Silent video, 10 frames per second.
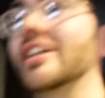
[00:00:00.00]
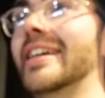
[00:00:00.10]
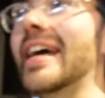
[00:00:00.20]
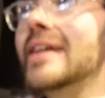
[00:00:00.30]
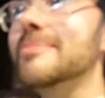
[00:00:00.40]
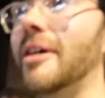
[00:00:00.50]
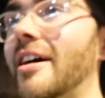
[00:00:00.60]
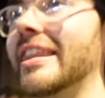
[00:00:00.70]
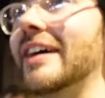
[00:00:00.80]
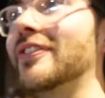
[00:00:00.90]
a gay
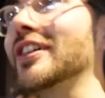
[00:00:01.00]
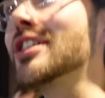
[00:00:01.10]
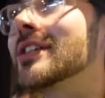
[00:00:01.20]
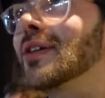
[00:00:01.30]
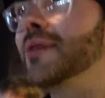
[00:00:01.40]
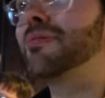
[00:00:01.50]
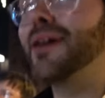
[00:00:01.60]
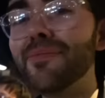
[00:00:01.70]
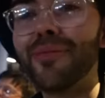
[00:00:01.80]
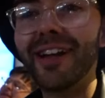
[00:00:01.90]
bar. That feels so
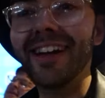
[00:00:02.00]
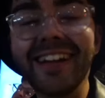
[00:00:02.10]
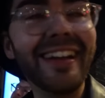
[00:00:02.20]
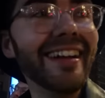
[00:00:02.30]
appropriate.